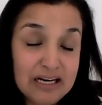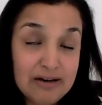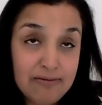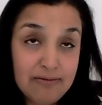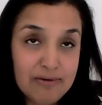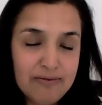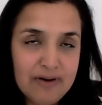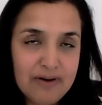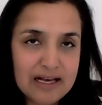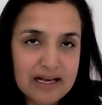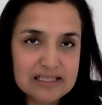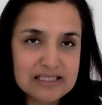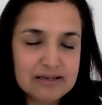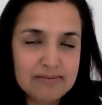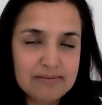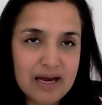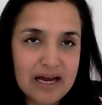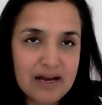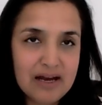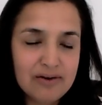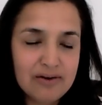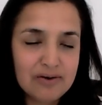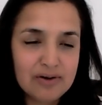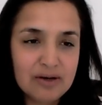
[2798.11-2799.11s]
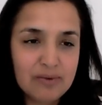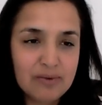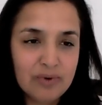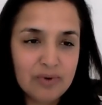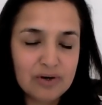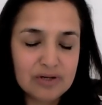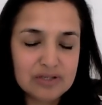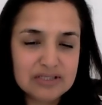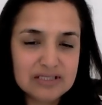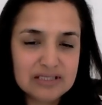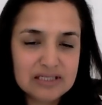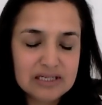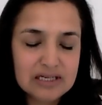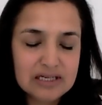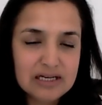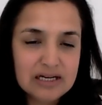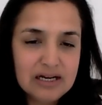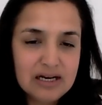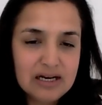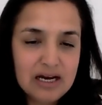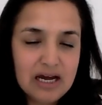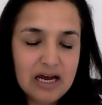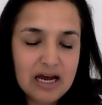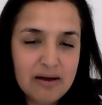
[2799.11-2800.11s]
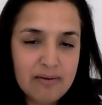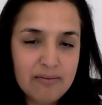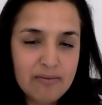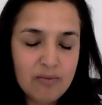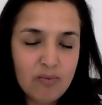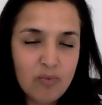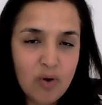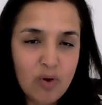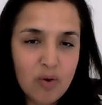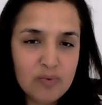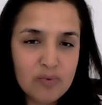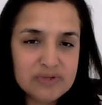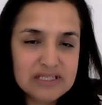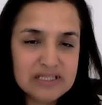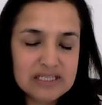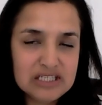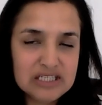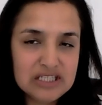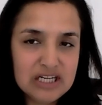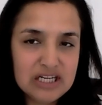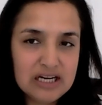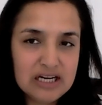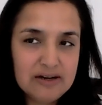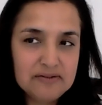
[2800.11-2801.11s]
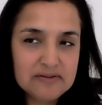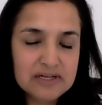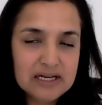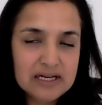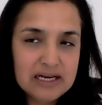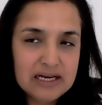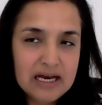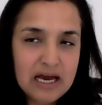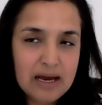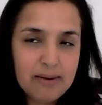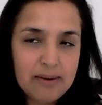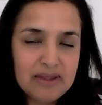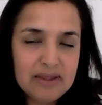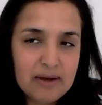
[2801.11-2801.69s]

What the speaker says: really reflecting back on it, what was achieved.